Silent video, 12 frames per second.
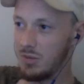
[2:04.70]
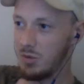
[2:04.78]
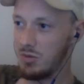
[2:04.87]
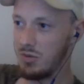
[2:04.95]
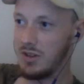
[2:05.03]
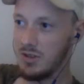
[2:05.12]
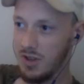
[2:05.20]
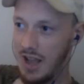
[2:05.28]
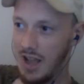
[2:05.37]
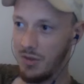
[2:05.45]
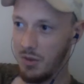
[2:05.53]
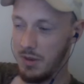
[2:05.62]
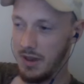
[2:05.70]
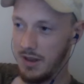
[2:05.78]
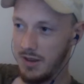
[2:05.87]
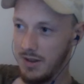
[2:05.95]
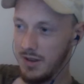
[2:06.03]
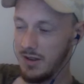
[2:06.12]
text which really stuck out to
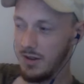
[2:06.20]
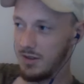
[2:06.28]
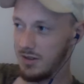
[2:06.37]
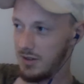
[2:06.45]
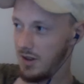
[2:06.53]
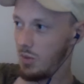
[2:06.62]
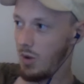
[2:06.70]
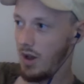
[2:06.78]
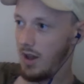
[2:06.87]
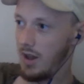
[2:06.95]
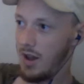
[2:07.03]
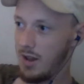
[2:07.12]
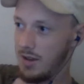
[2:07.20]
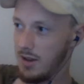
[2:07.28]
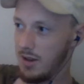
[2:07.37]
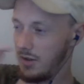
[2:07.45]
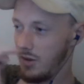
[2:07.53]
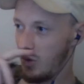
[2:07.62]
me. It's kind of why
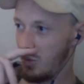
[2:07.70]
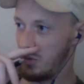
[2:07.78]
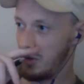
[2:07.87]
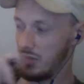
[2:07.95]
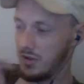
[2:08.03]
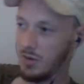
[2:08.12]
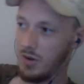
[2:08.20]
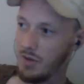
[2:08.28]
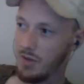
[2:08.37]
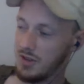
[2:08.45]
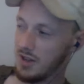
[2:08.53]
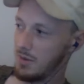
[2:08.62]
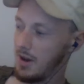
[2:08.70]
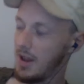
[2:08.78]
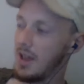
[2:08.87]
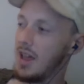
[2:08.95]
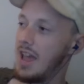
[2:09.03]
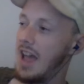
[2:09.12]
I thought it would be good to do a conversation
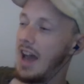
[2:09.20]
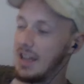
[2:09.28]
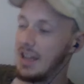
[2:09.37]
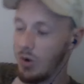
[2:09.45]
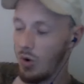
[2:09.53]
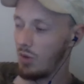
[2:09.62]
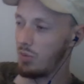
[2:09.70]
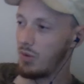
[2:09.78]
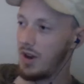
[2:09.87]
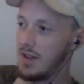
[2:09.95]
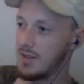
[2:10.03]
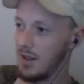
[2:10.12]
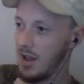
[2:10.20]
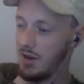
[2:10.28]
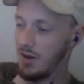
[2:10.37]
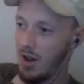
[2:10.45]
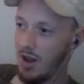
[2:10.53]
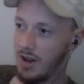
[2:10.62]
about it. And he incorporates a
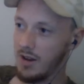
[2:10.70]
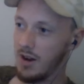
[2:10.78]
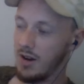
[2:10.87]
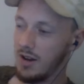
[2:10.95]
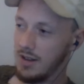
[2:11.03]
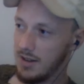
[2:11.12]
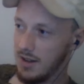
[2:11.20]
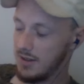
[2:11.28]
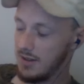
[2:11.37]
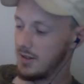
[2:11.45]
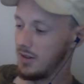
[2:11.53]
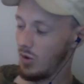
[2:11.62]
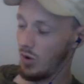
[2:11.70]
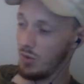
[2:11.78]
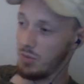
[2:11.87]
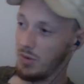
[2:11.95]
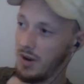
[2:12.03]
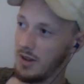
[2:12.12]
lot of Heidegger into this. He
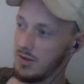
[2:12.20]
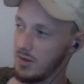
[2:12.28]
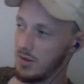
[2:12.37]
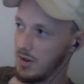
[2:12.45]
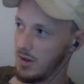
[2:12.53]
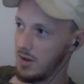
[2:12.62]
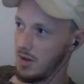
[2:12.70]
incorporates